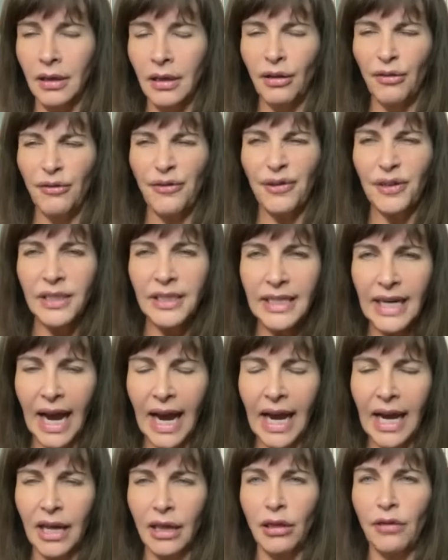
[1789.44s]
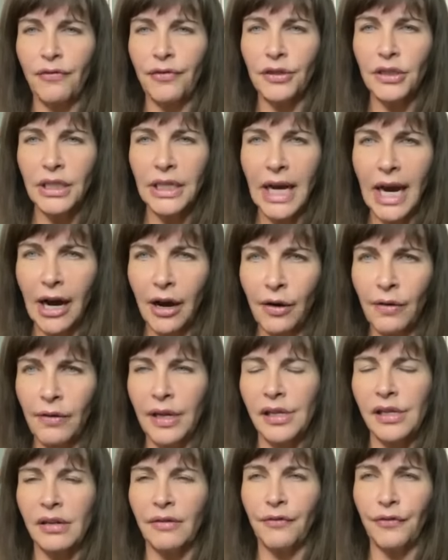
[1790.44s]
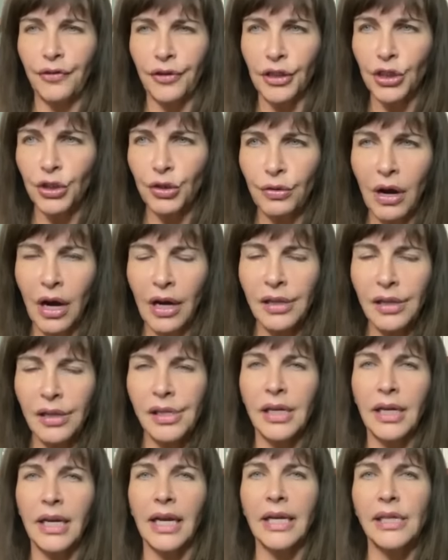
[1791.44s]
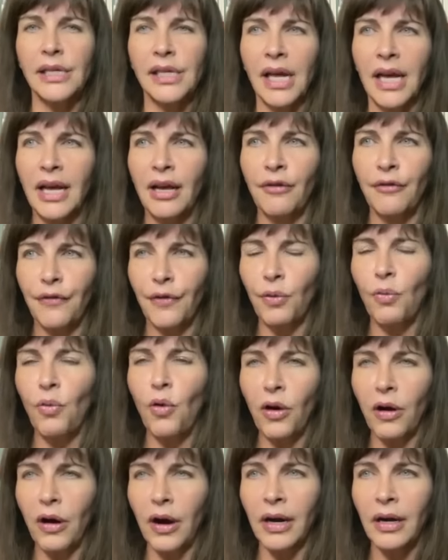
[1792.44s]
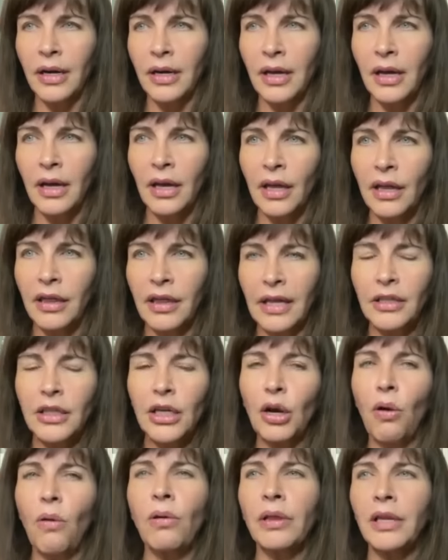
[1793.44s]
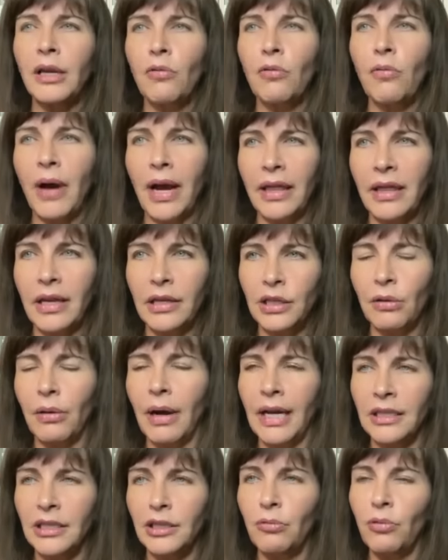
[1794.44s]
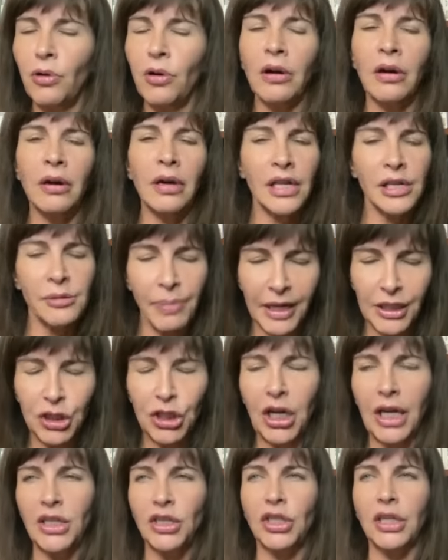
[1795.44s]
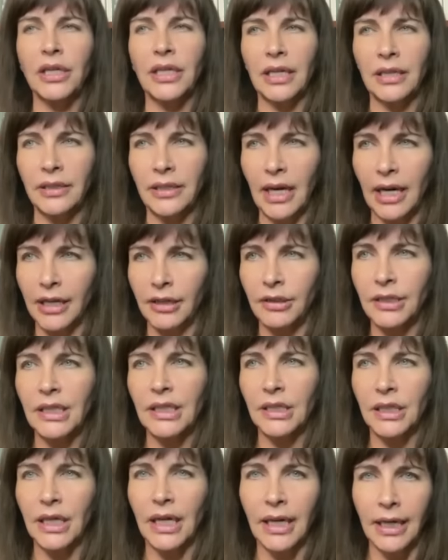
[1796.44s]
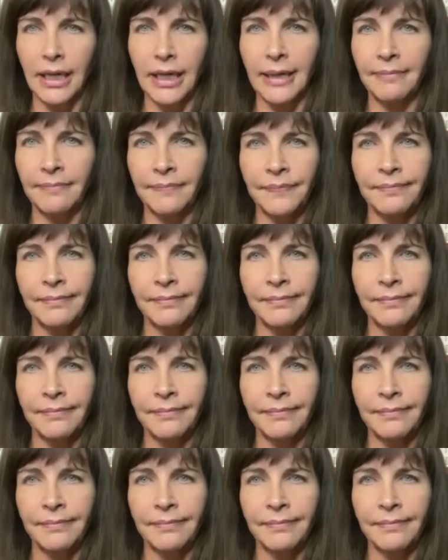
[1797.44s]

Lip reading: for death, for terrorism, for atrocities, for war, that the only way that you end a war is by changing the entire society.